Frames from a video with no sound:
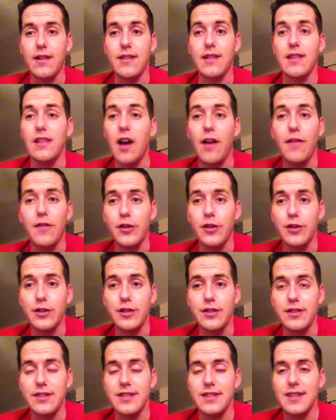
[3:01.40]
the
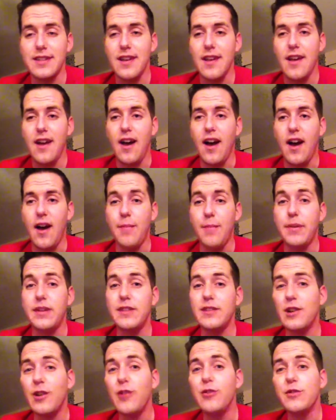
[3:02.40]
lovers, but
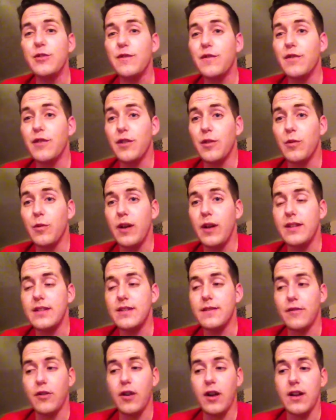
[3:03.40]
is also for the
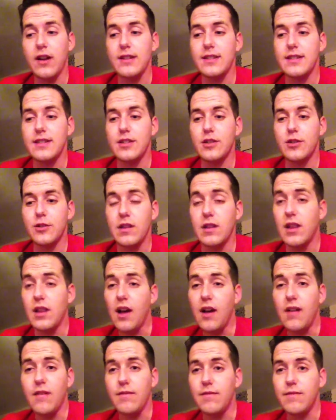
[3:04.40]
ones for us to
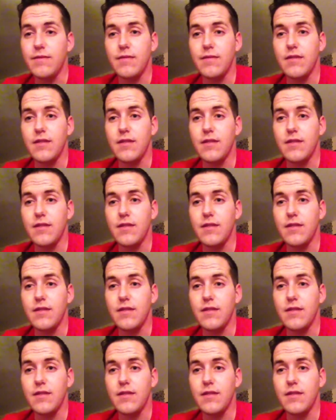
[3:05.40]
love